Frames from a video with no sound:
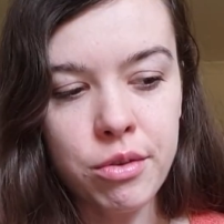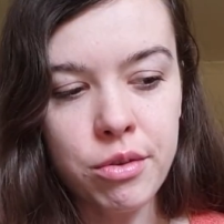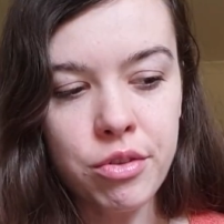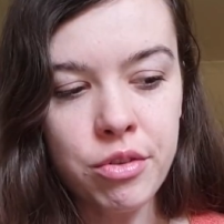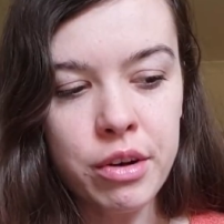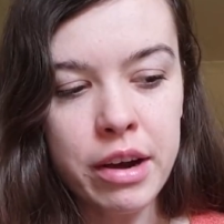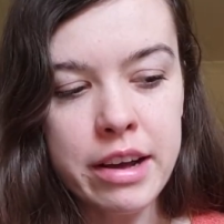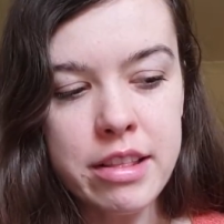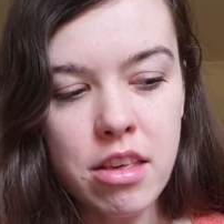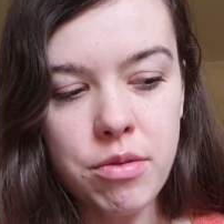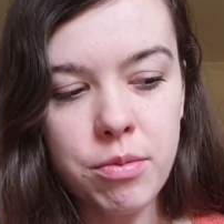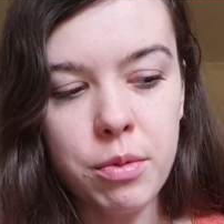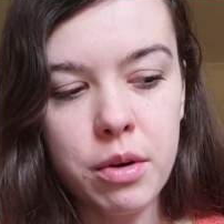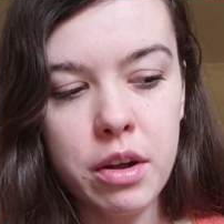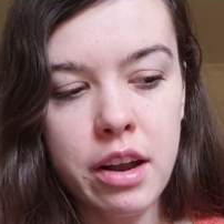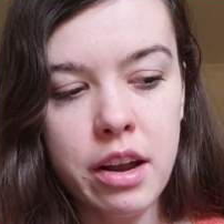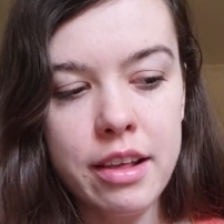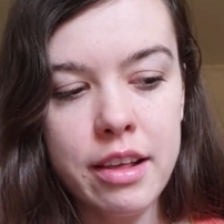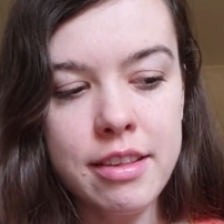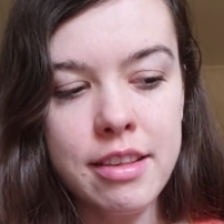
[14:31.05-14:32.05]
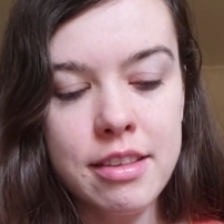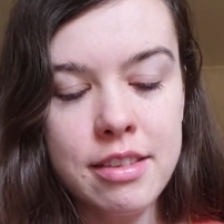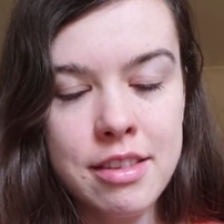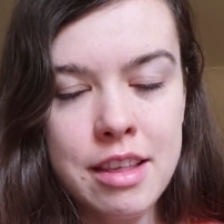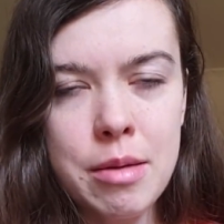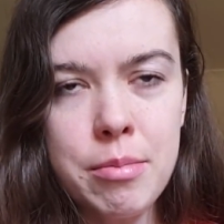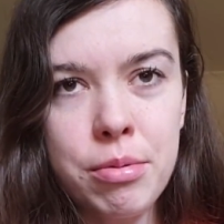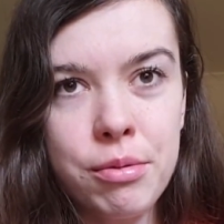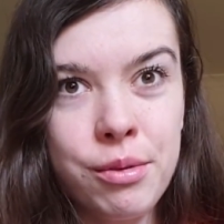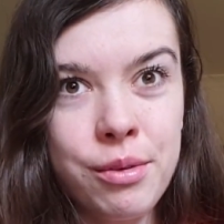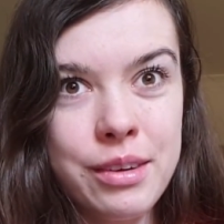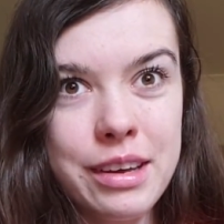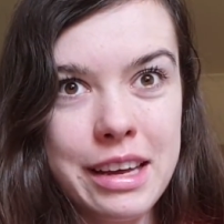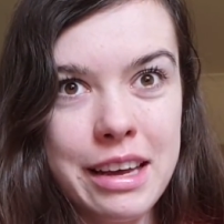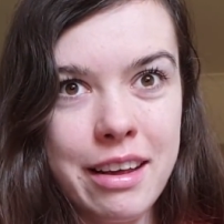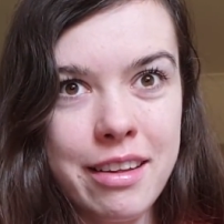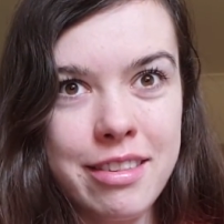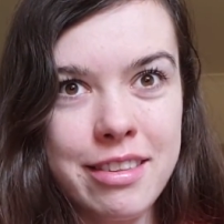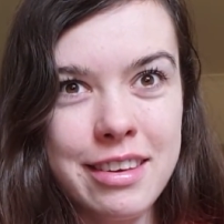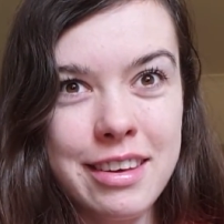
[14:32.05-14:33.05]
so I just wanted a simple,
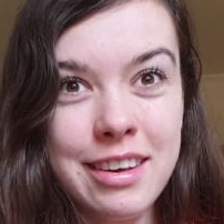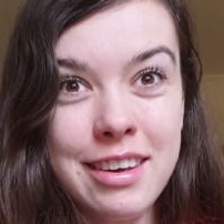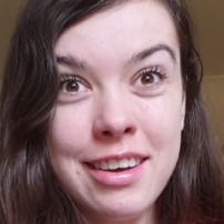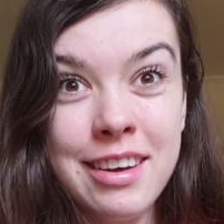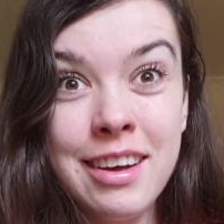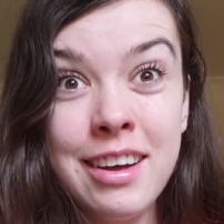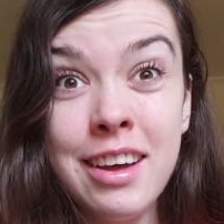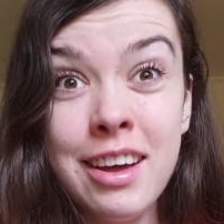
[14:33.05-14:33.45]
easy,